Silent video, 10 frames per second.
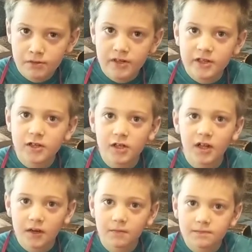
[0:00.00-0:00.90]
Pretty good.
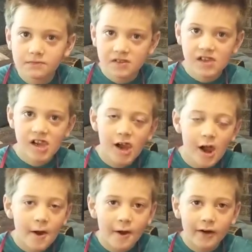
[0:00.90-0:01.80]
Pretty good. Does it
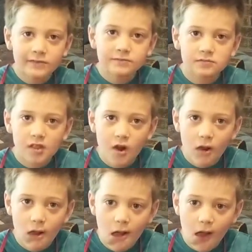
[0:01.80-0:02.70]
taste like Reese's
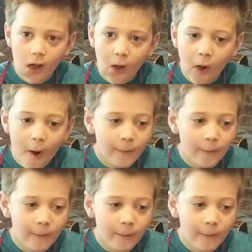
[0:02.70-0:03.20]
peanut butter cup?